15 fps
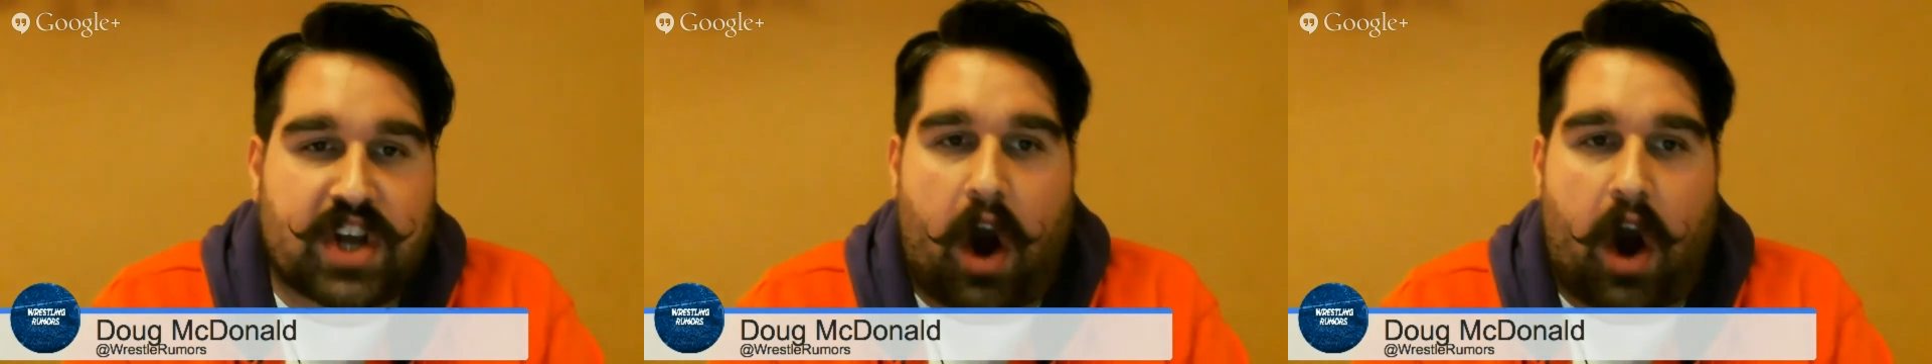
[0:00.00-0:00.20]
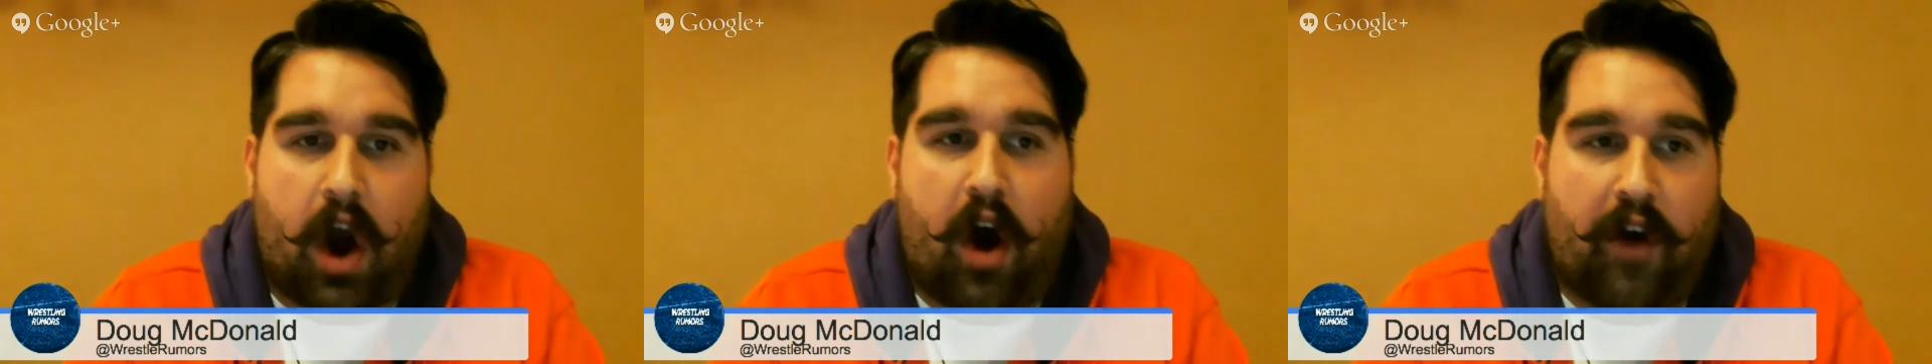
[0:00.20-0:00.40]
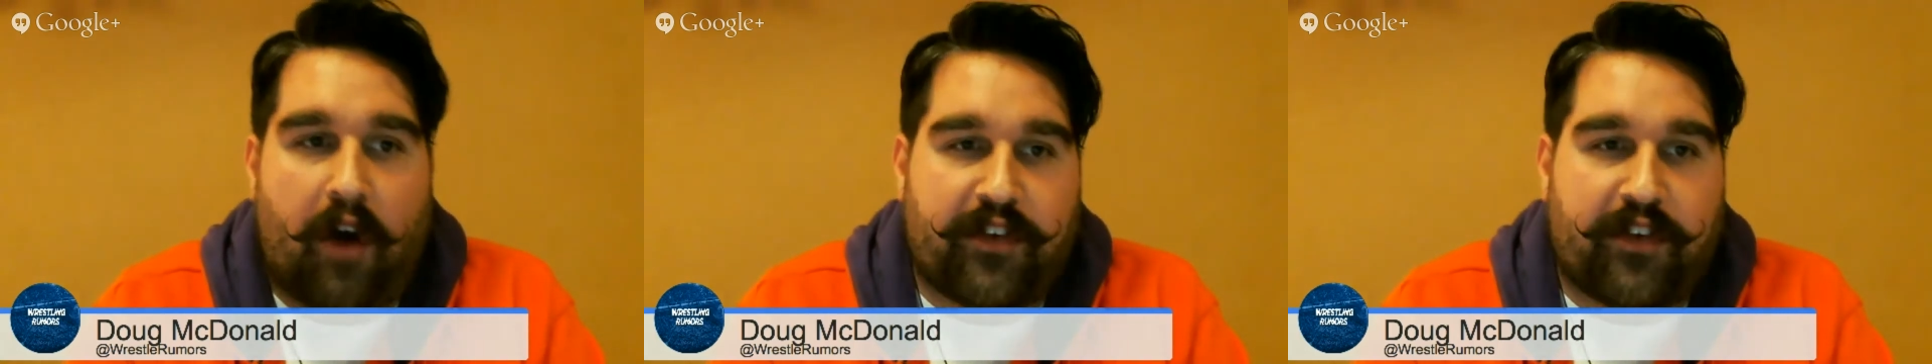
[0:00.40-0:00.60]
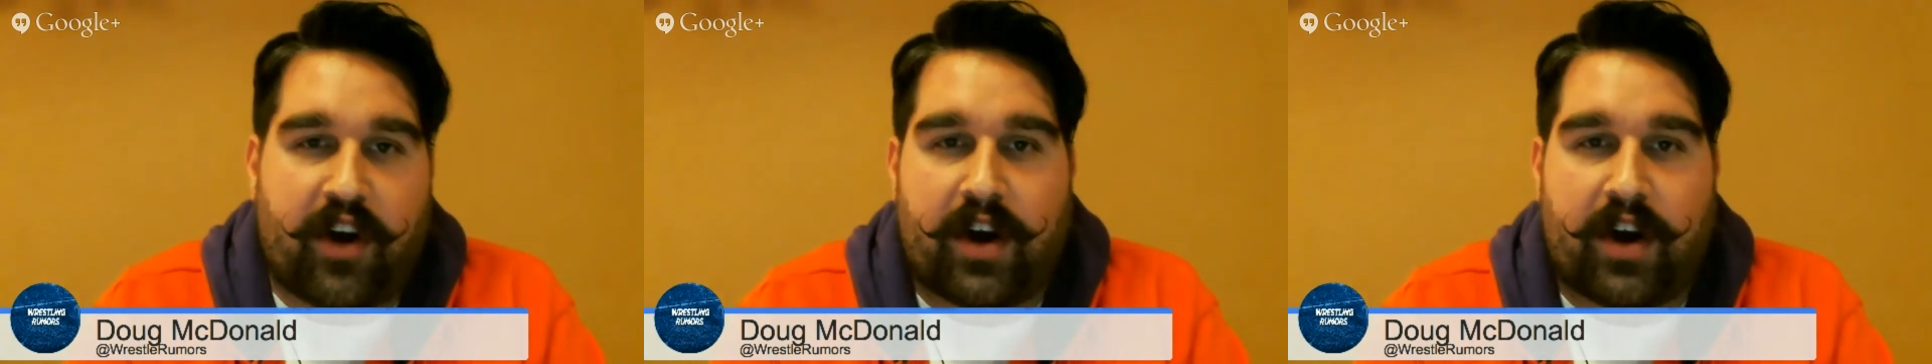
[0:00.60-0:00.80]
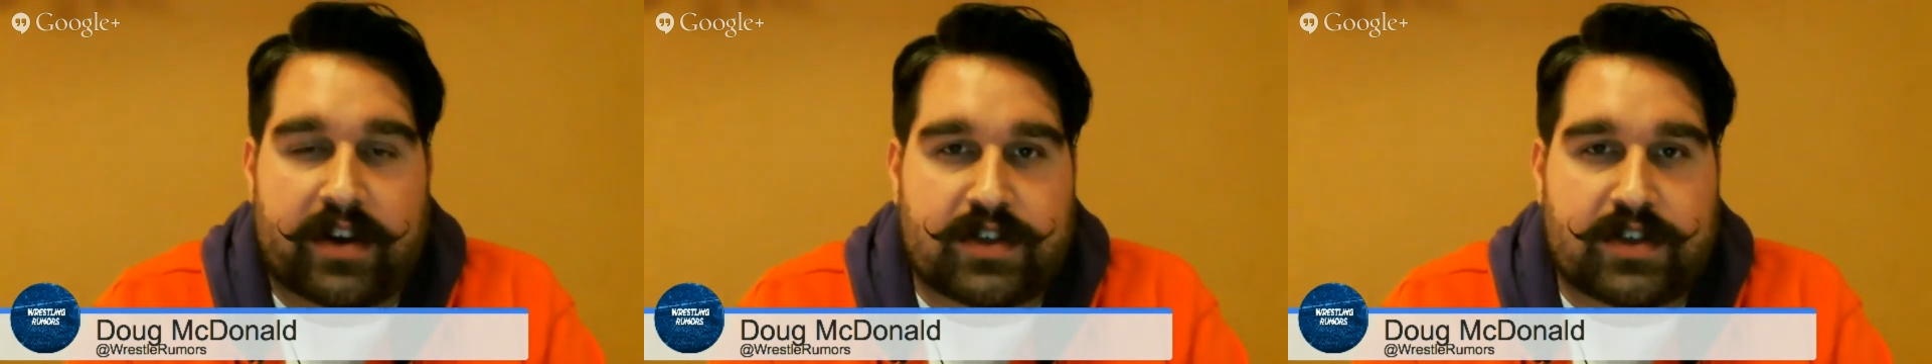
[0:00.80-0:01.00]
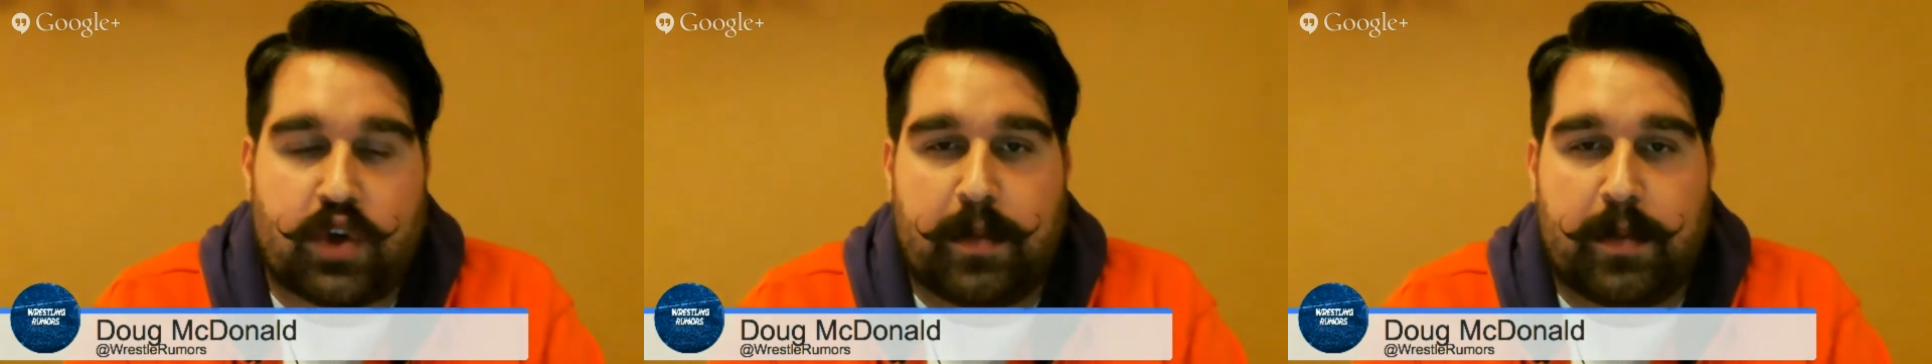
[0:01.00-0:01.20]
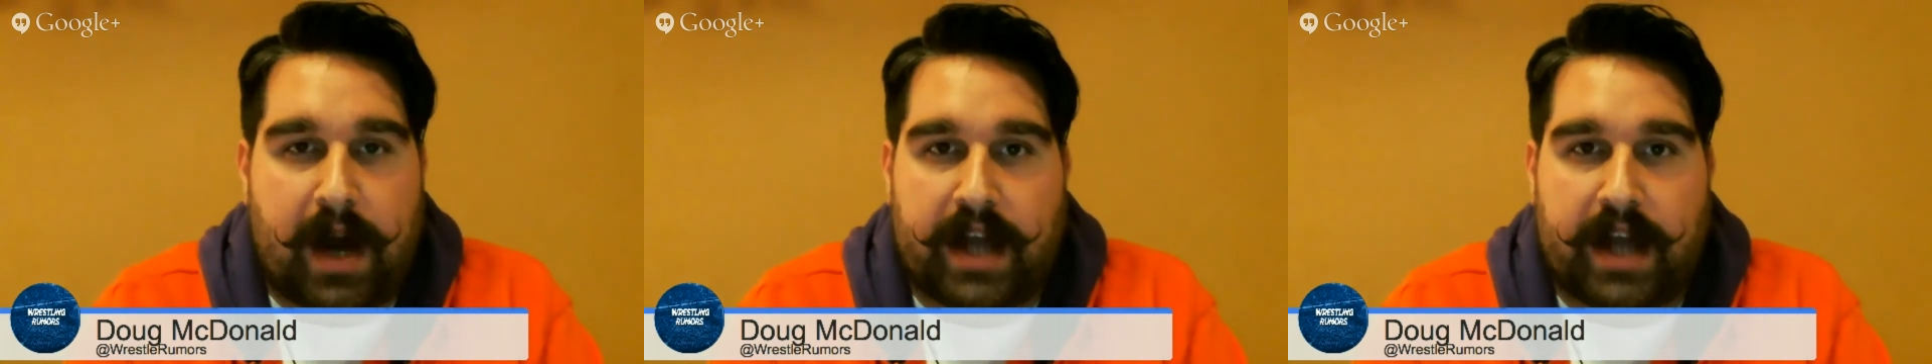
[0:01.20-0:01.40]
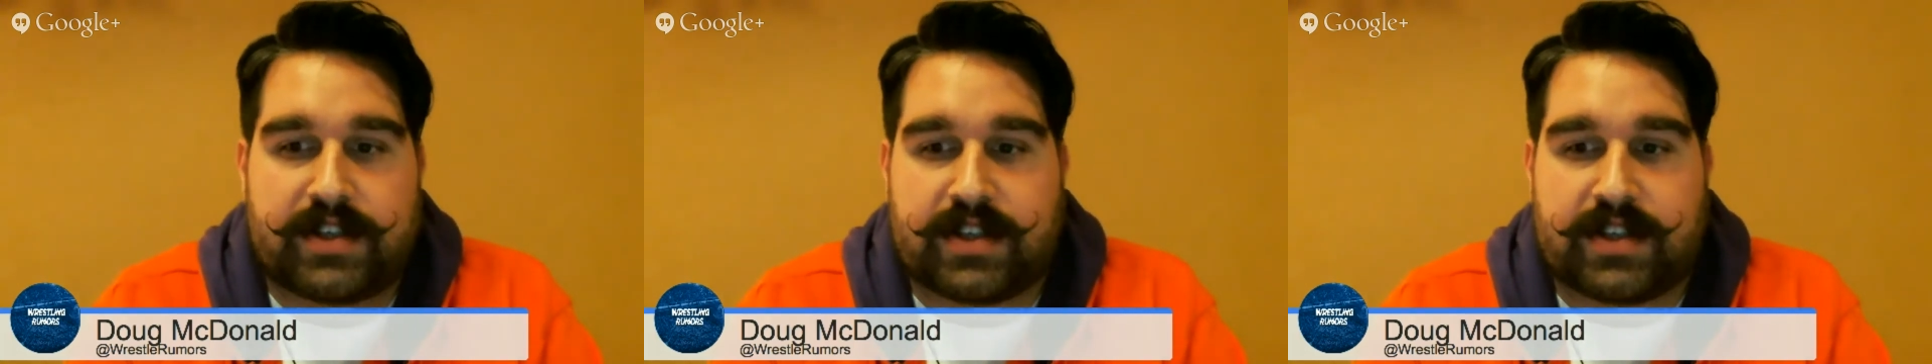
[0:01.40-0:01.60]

call for too much. Like